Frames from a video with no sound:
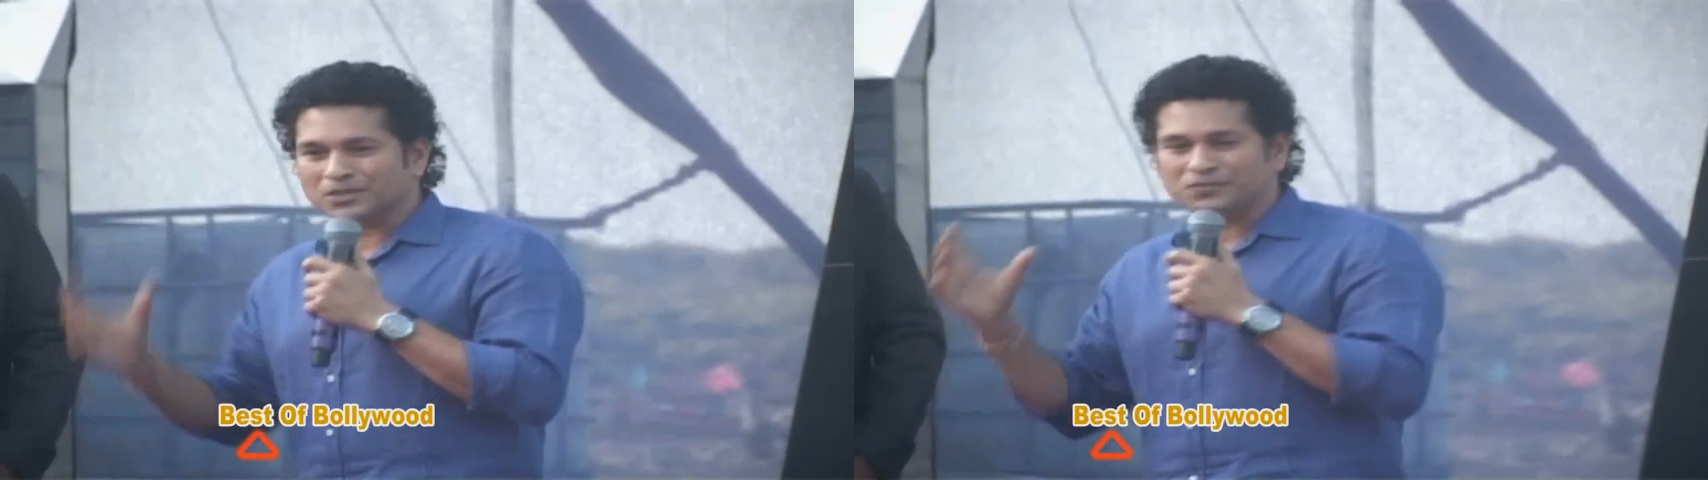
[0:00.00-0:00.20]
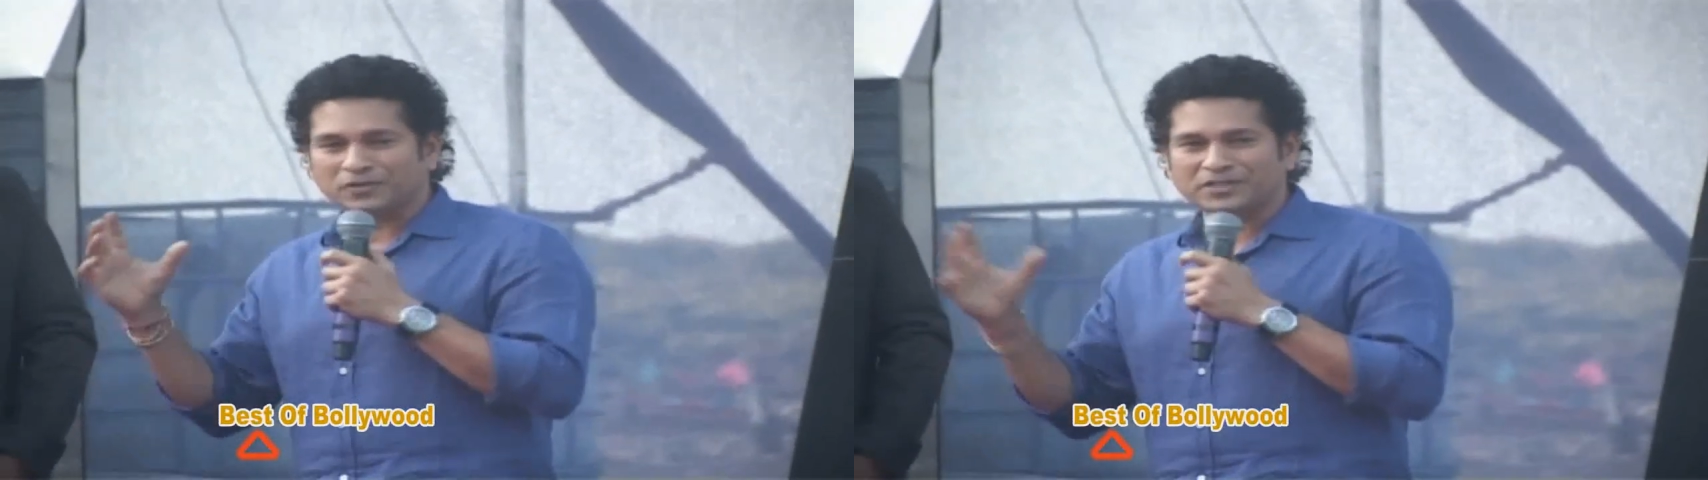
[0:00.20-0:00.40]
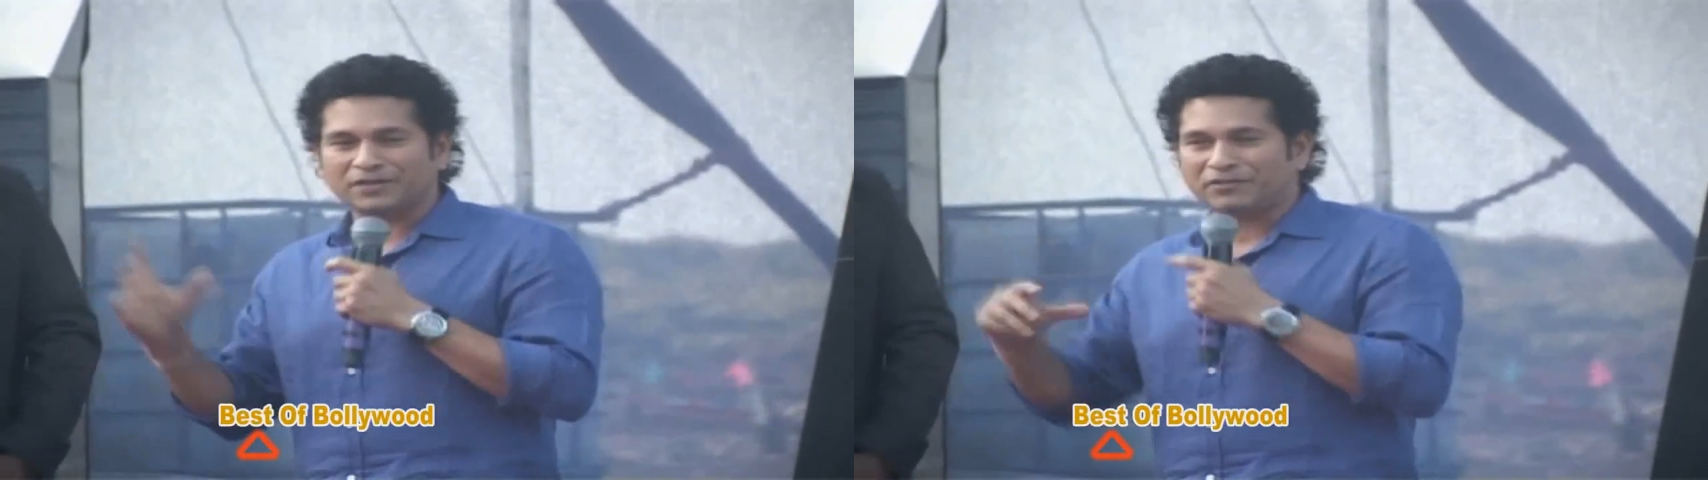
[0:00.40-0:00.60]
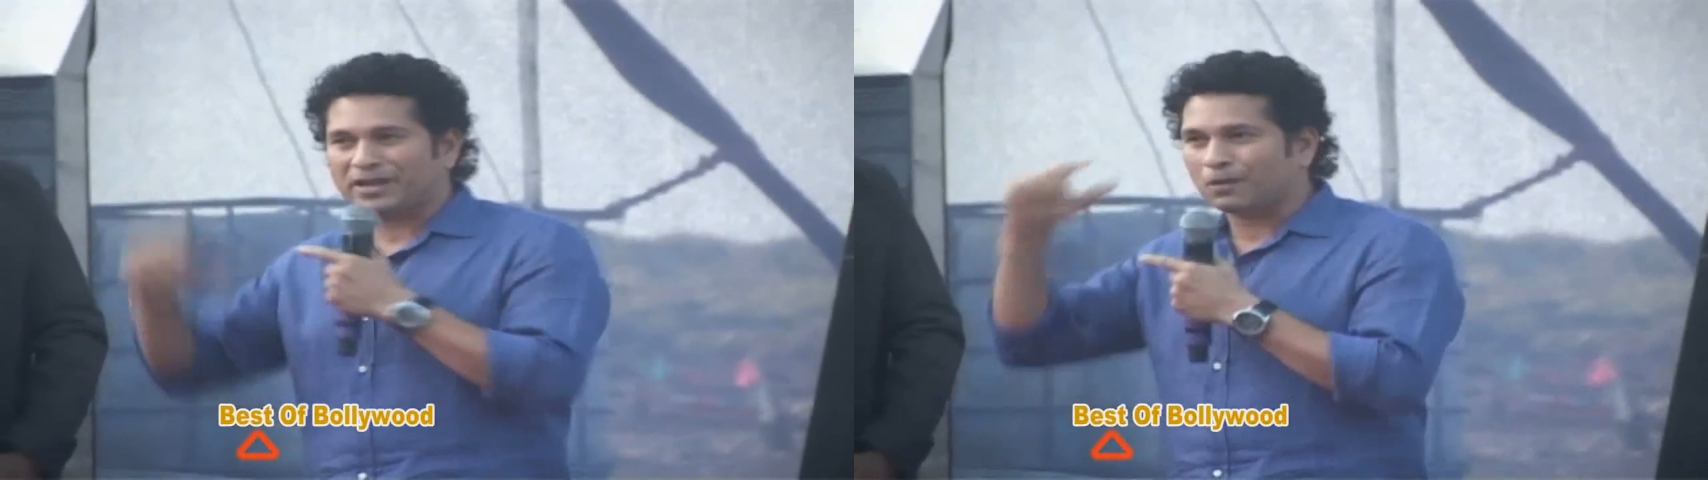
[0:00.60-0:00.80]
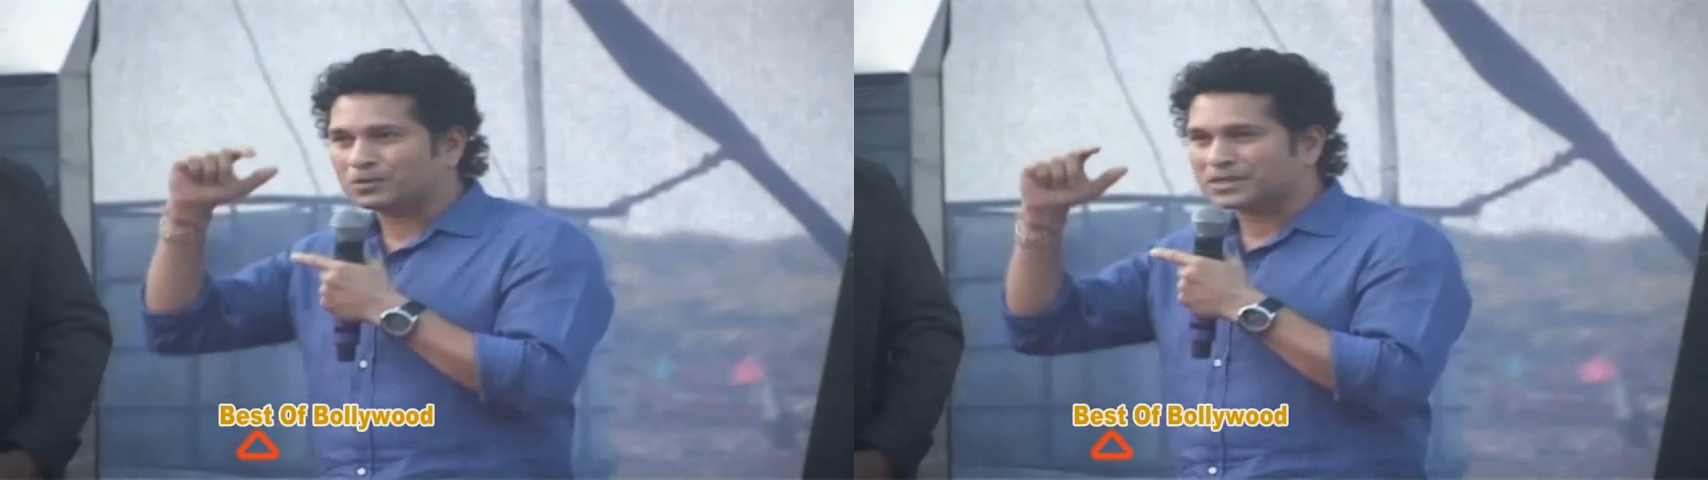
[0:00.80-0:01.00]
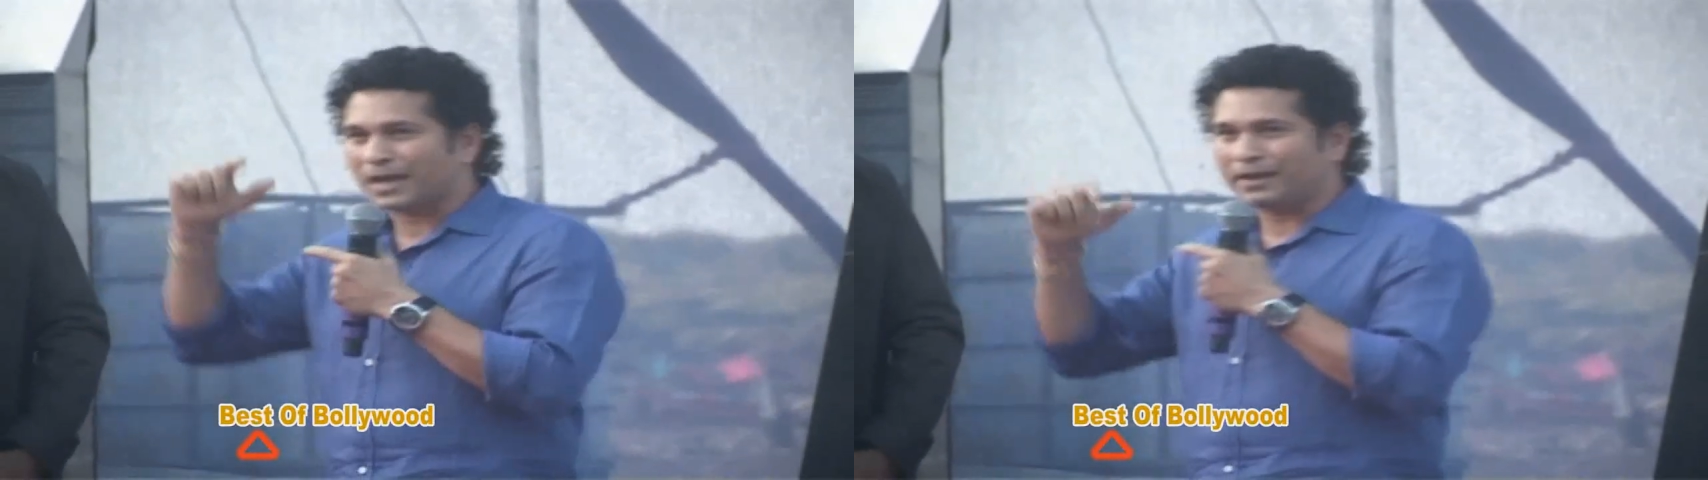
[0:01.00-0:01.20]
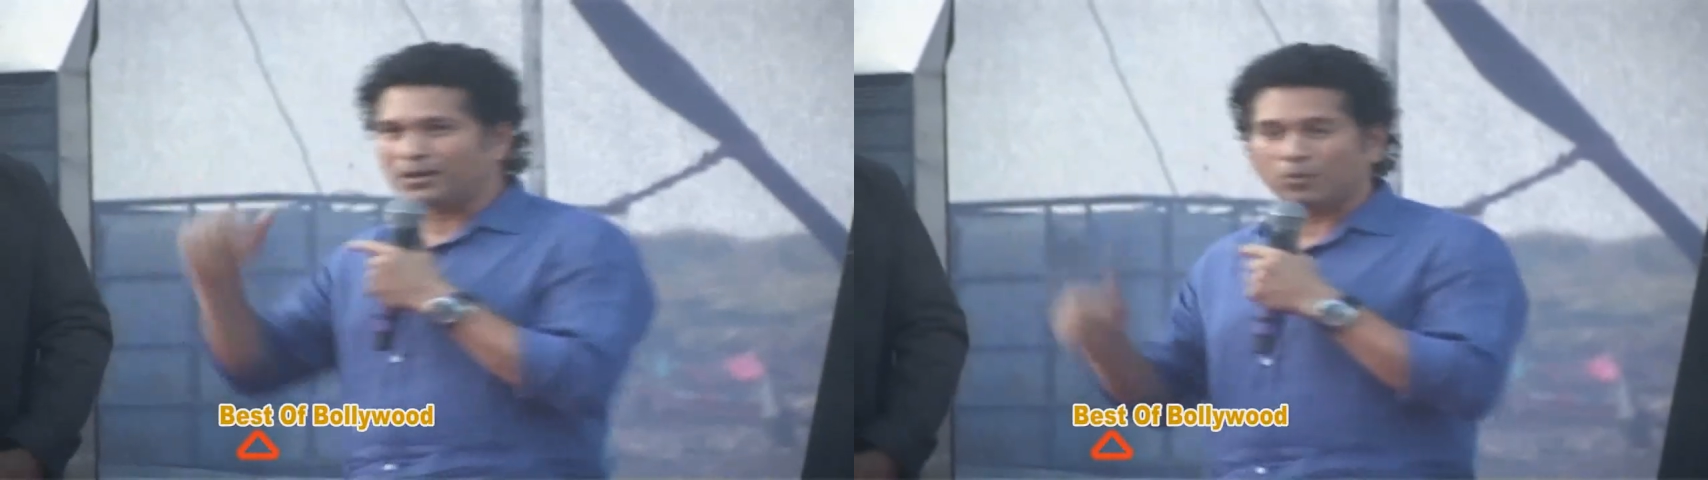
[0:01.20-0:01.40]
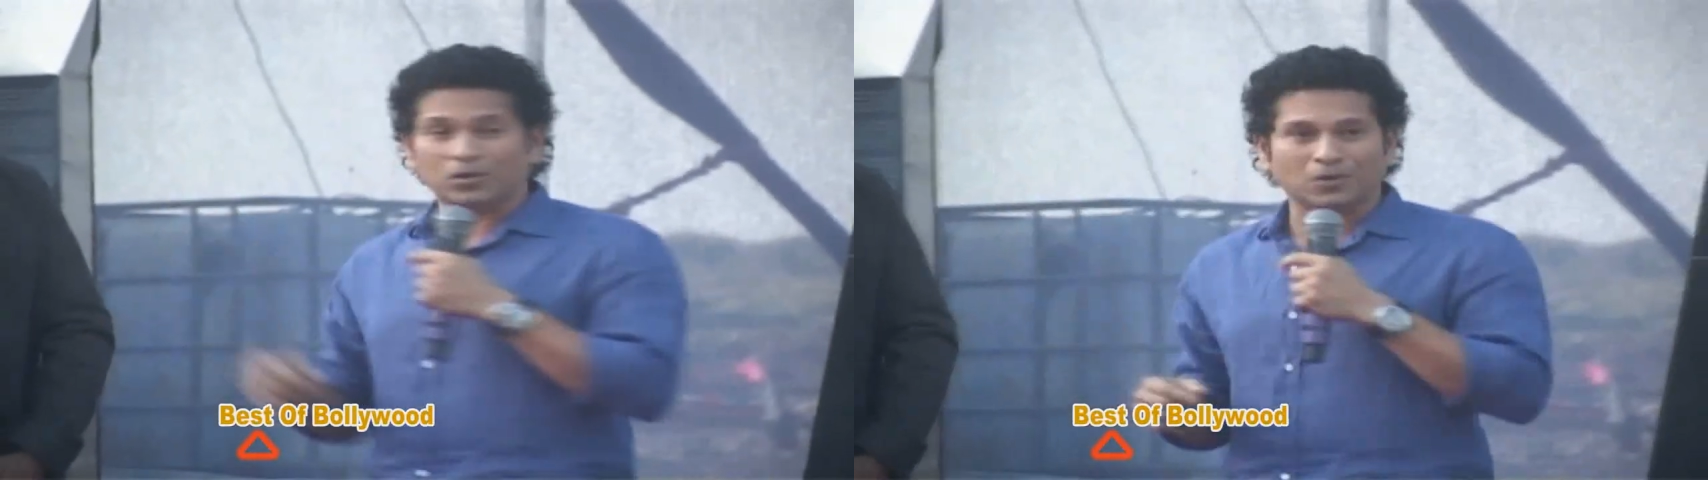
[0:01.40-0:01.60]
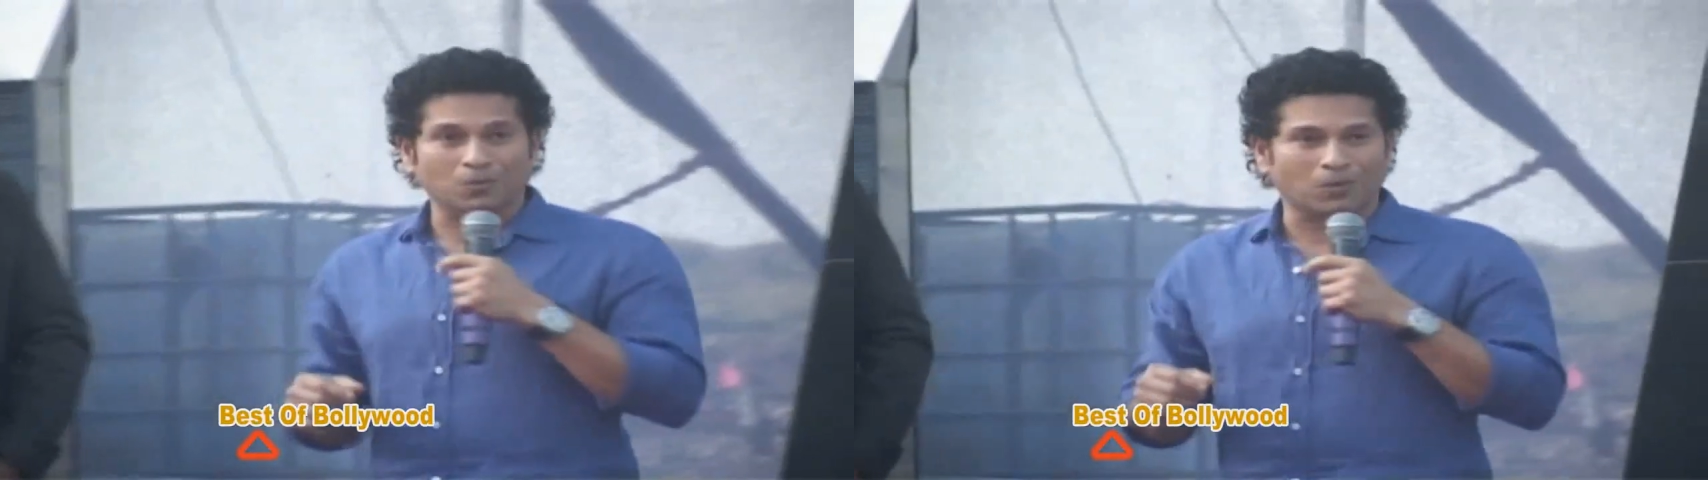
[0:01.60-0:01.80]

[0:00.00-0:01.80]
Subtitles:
just for safety, I was carrying a bottle